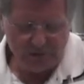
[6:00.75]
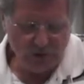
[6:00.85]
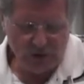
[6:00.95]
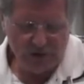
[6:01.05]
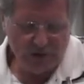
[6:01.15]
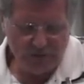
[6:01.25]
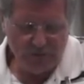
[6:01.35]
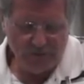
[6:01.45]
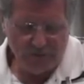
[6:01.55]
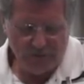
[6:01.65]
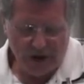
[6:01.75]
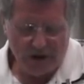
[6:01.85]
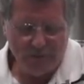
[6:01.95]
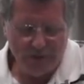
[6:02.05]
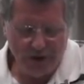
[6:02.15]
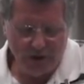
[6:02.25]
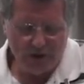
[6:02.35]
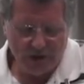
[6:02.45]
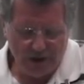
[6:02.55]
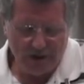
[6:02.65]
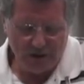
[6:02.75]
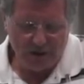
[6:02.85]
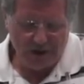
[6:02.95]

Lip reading: long time period, and the